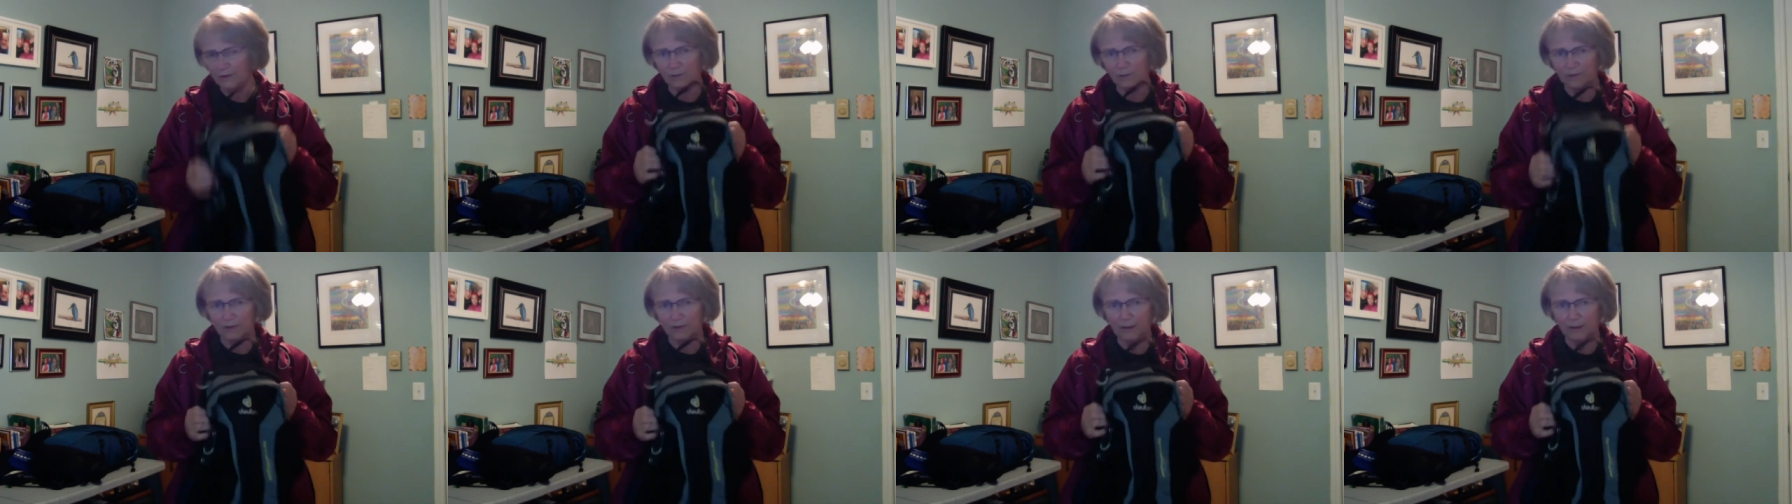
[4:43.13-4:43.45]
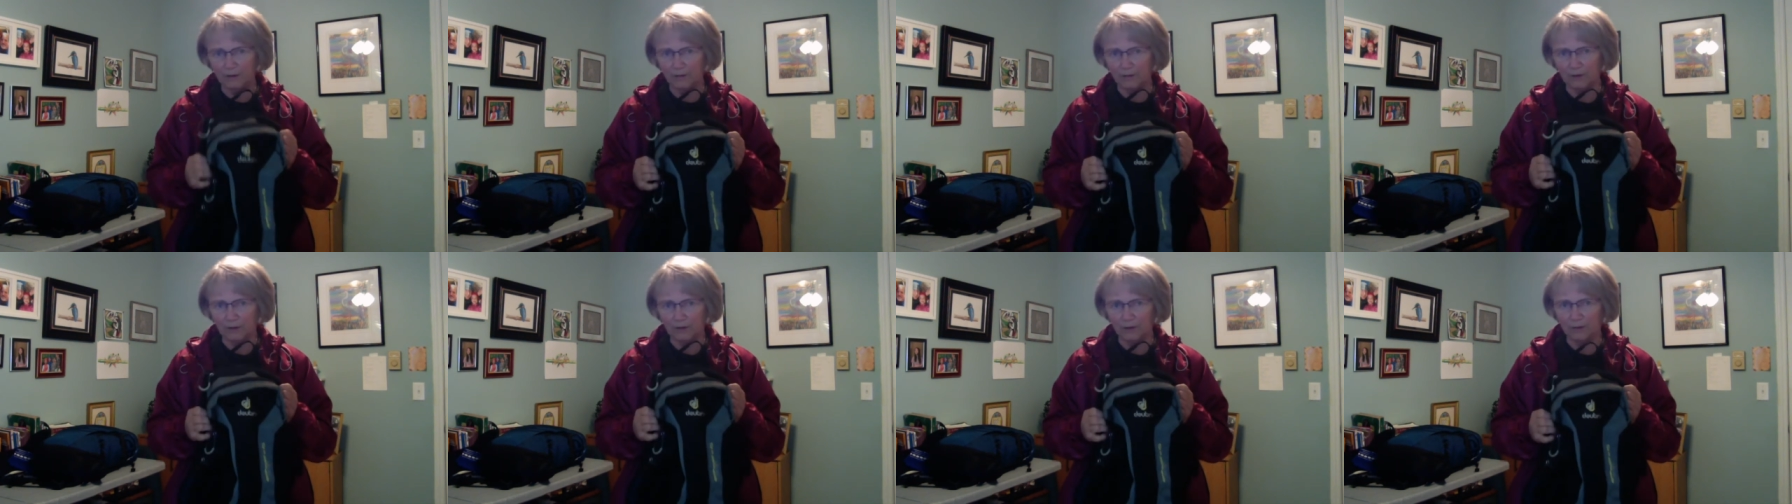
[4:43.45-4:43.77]
would
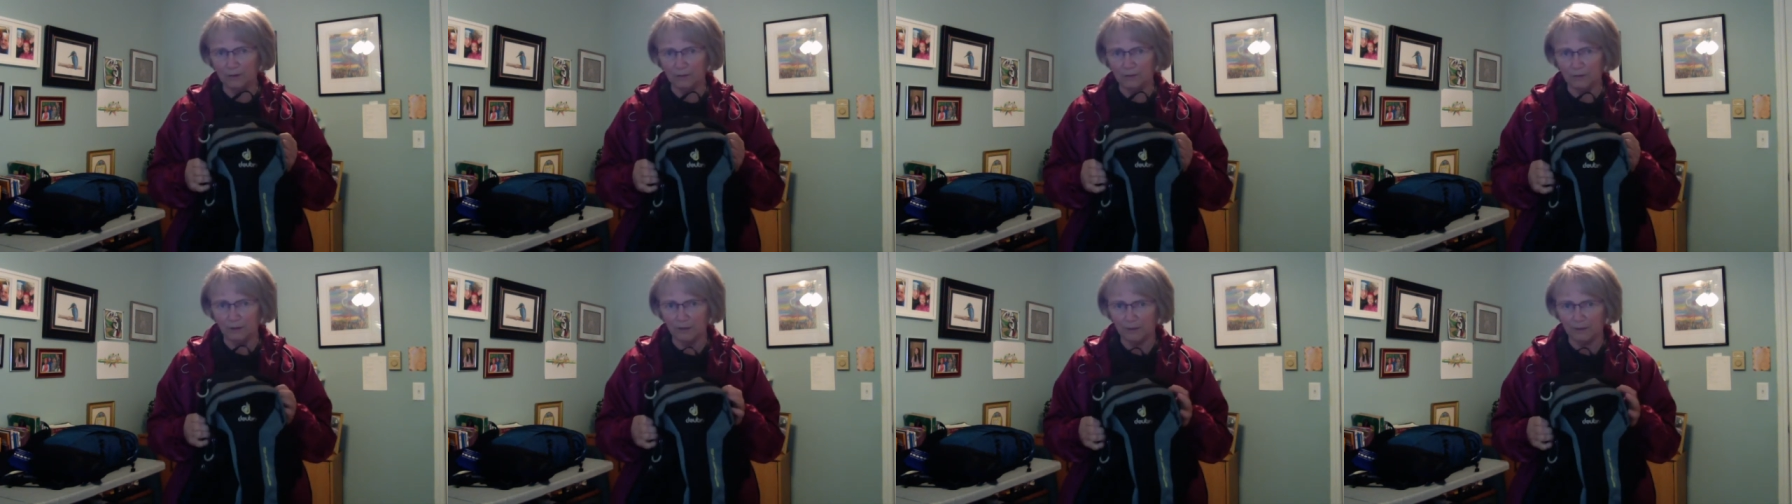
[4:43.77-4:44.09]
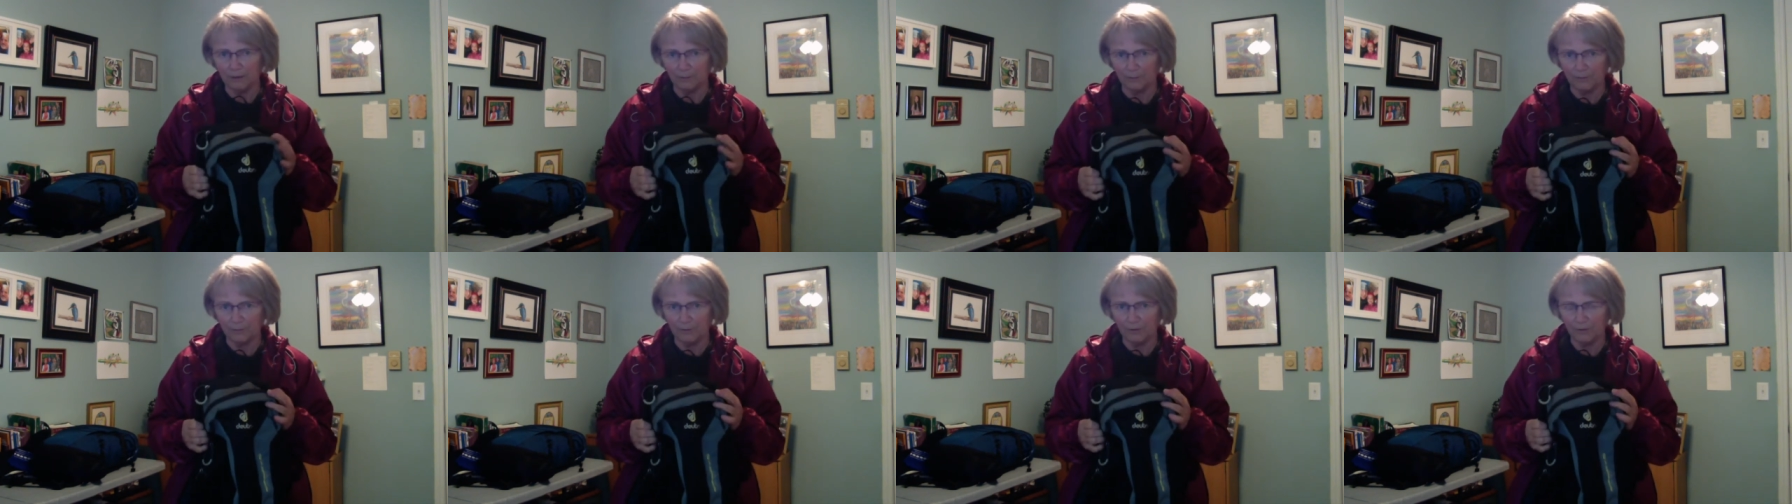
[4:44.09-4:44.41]
carry on
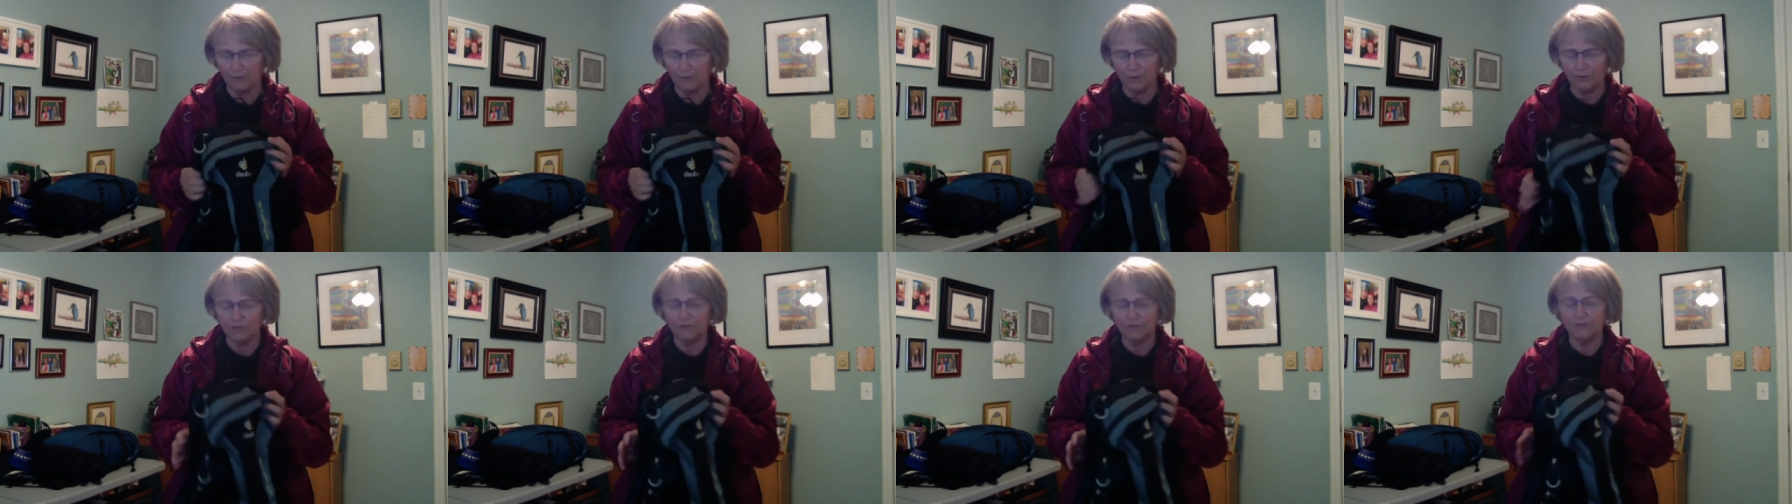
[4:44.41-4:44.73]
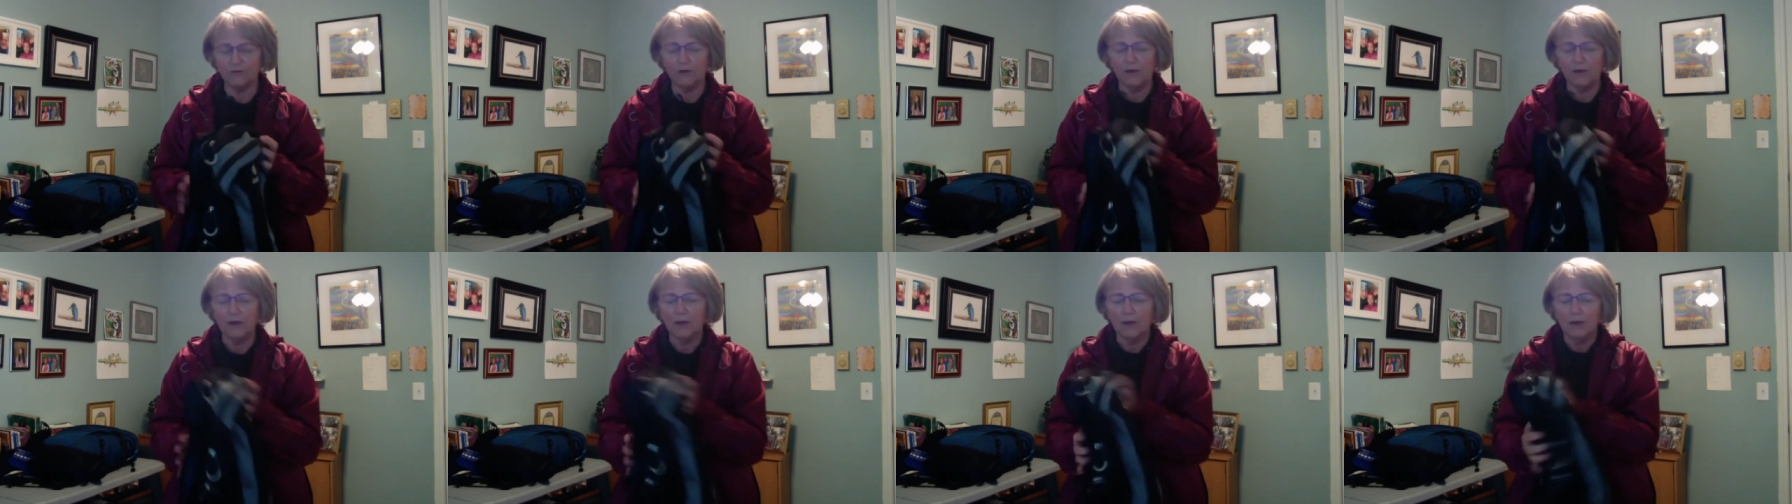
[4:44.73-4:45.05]
like a
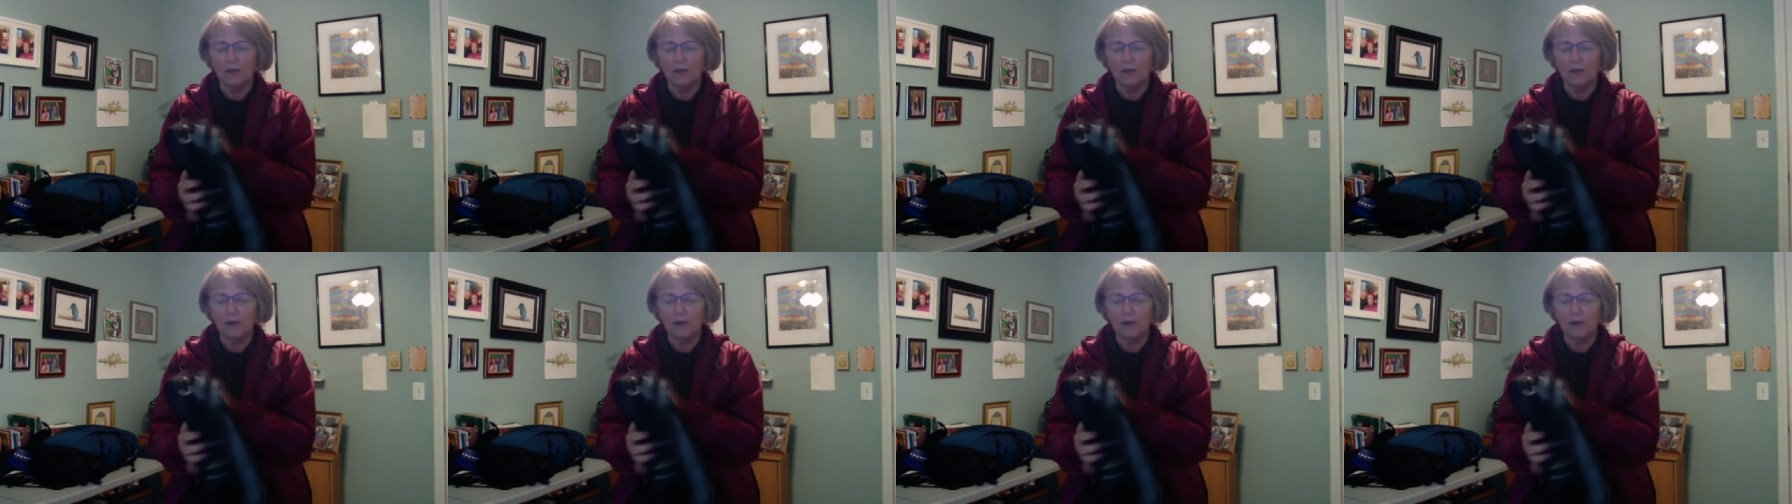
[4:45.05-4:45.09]
purse.